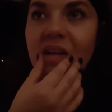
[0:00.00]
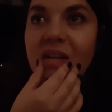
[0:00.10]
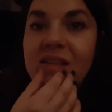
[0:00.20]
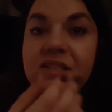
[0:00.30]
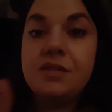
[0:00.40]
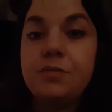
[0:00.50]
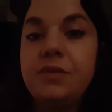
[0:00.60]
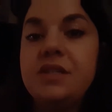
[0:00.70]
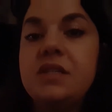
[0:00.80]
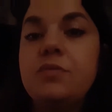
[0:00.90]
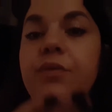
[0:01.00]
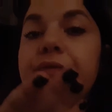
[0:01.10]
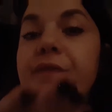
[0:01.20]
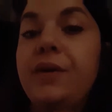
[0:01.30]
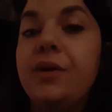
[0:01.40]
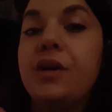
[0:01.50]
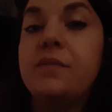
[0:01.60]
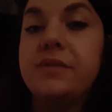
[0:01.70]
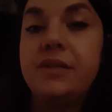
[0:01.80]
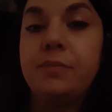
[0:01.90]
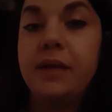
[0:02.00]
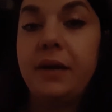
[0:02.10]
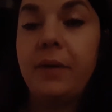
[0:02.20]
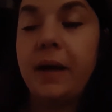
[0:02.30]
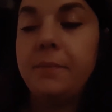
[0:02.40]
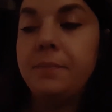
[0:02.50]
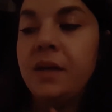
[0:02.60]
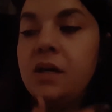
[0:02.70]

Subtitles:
this is where fear comes into play, right?